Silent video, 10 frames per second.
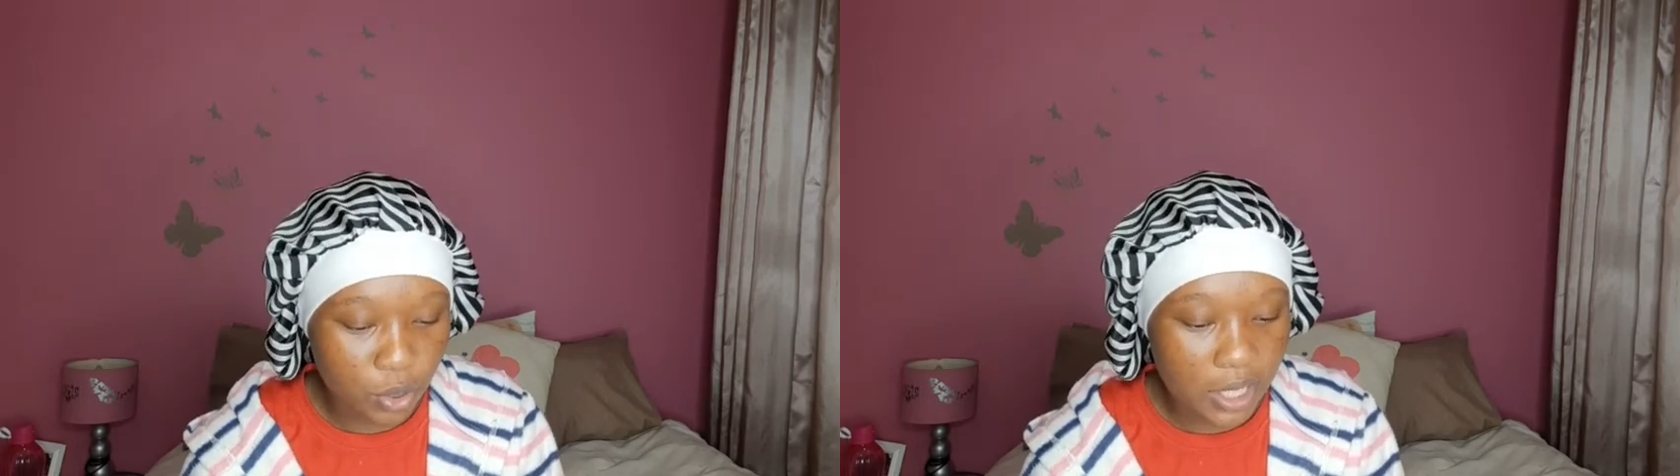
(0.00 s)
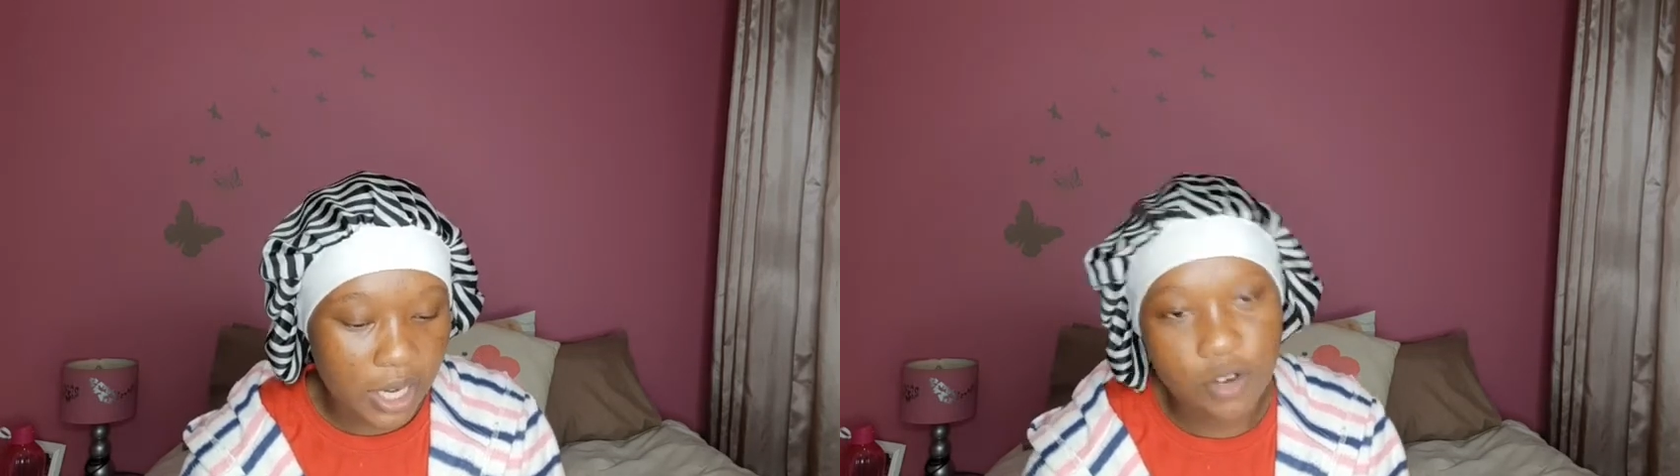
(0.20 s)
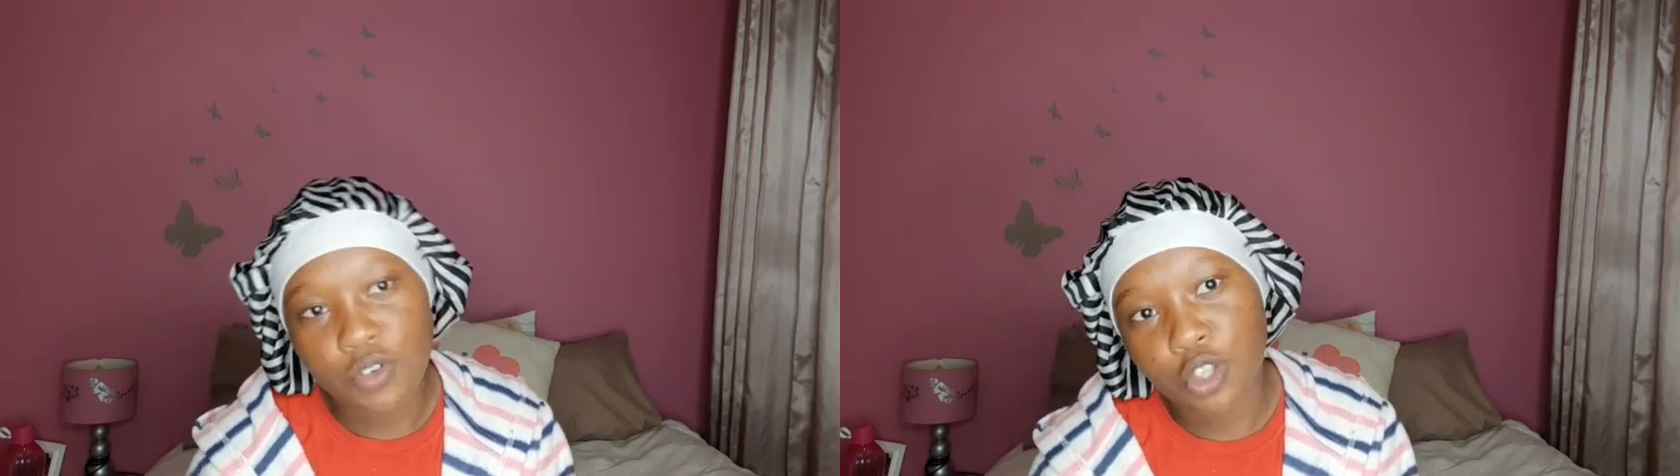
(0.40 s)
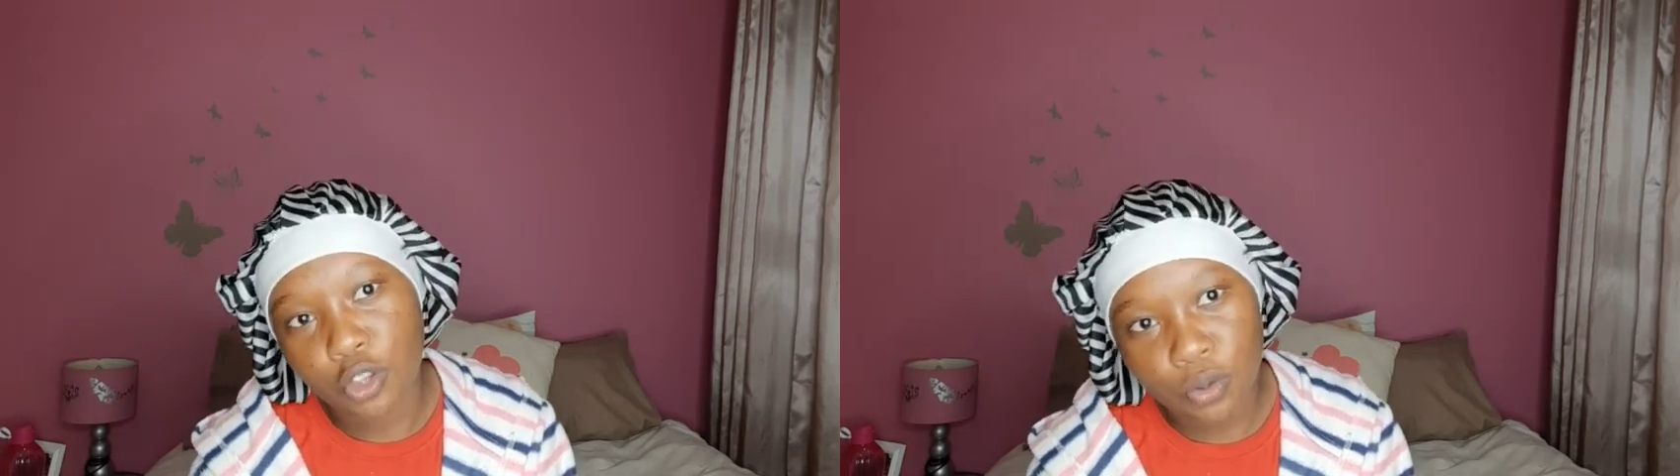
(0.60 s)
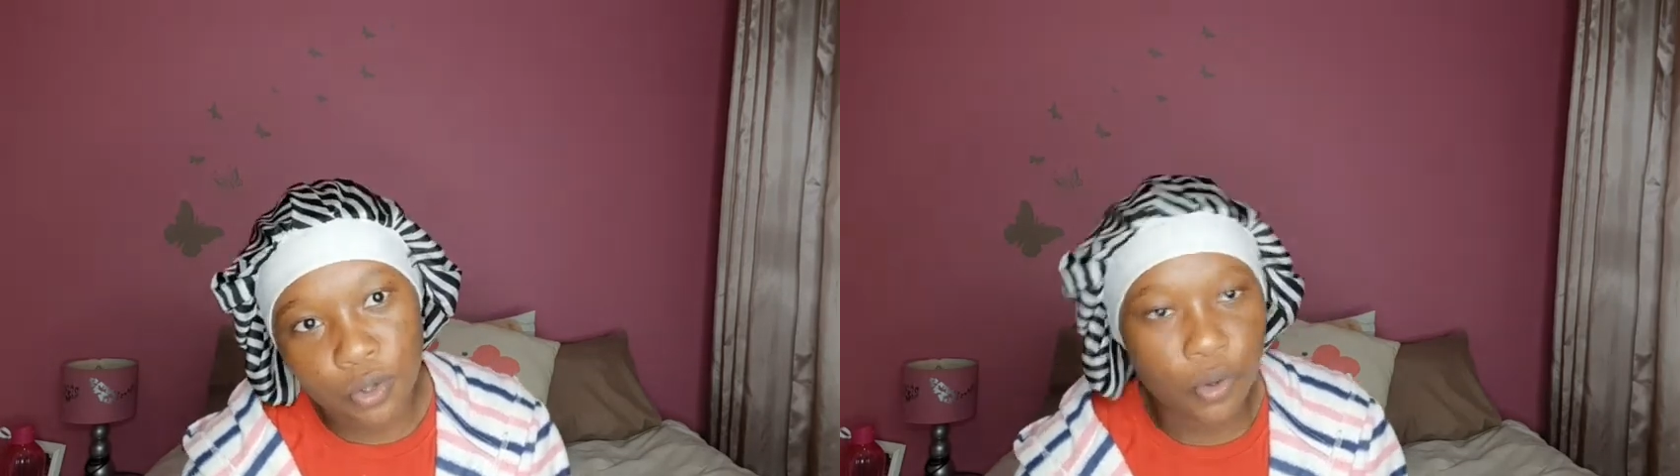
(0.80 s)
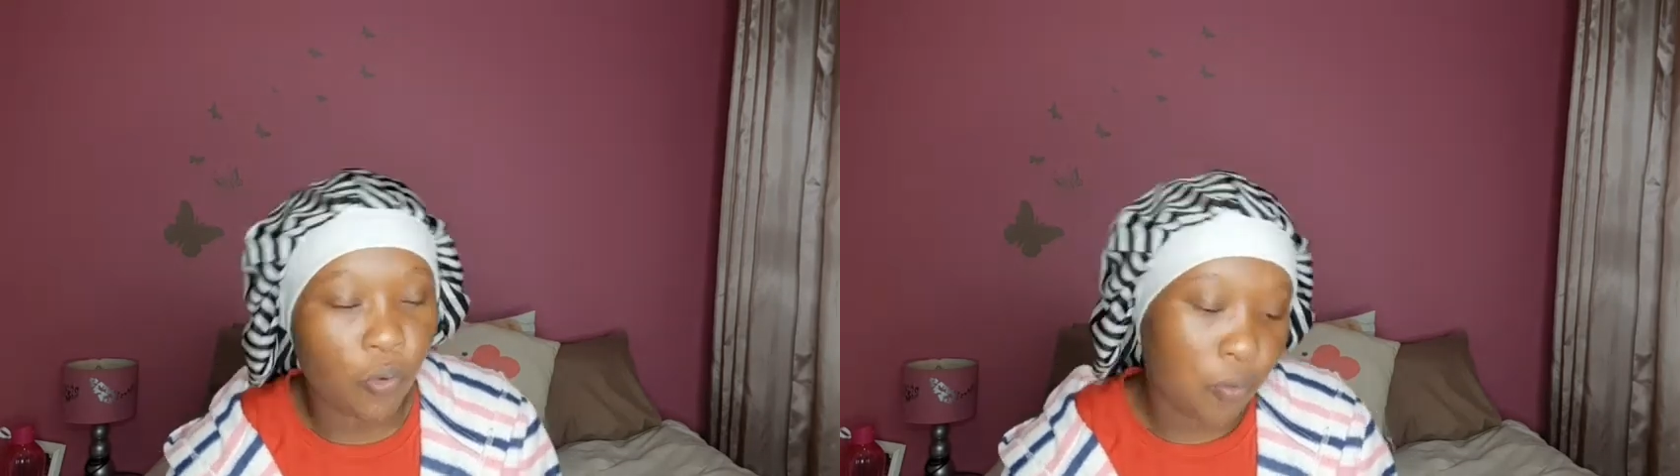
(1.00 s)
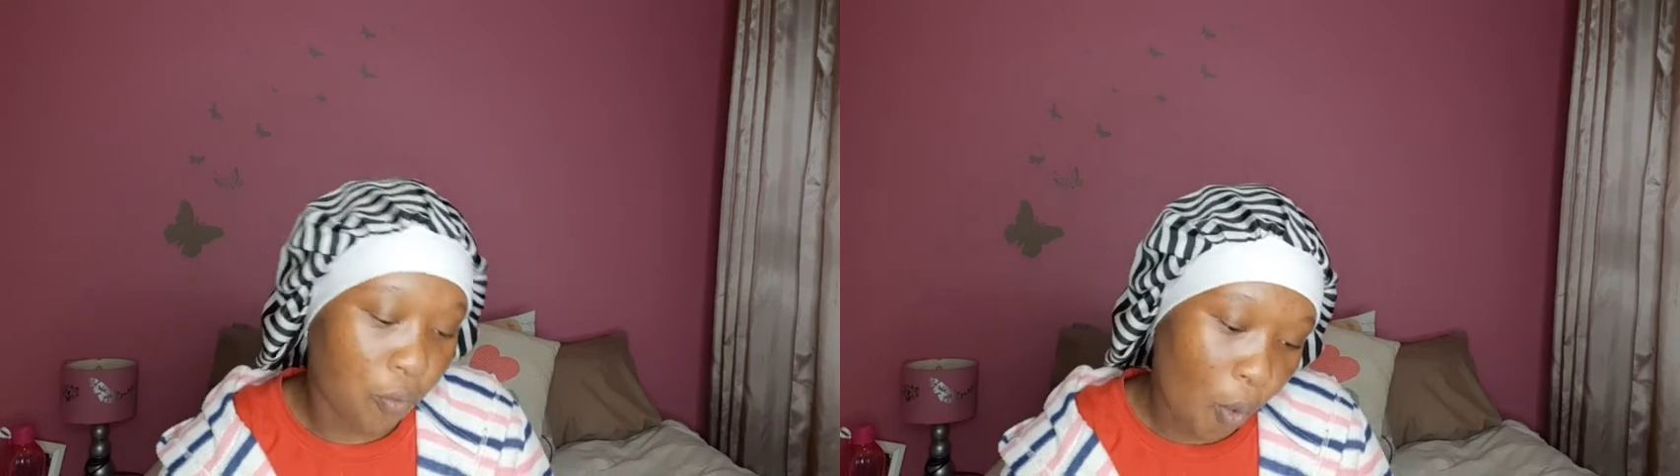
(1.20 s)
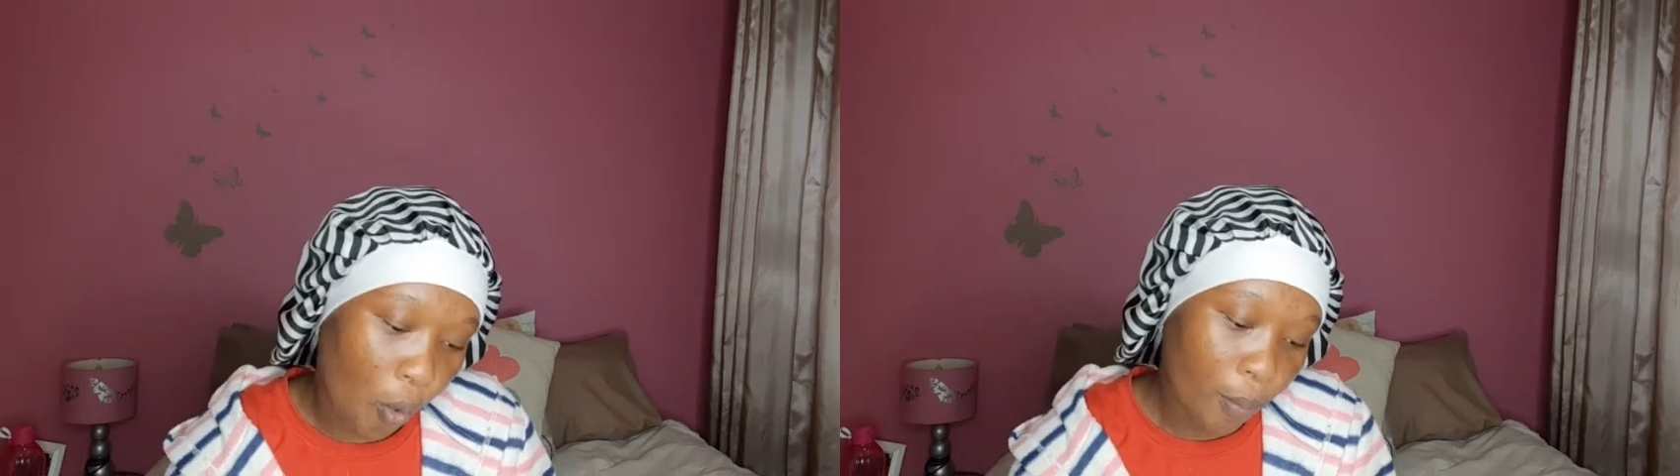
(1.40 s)
then i read three or
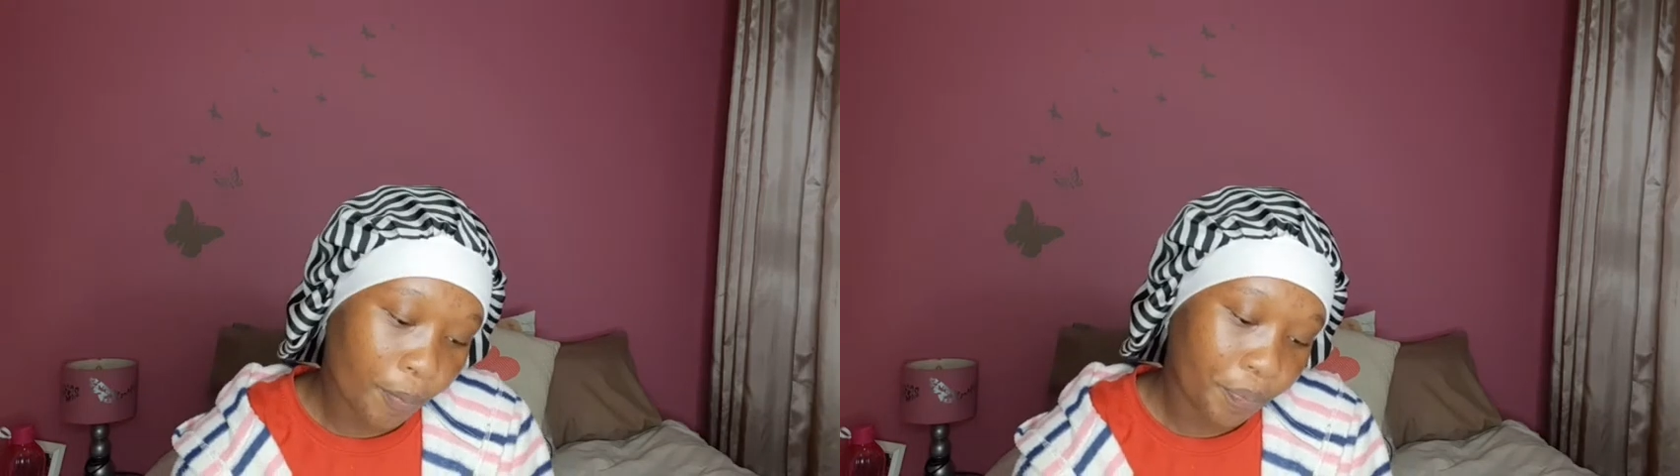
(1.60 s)
four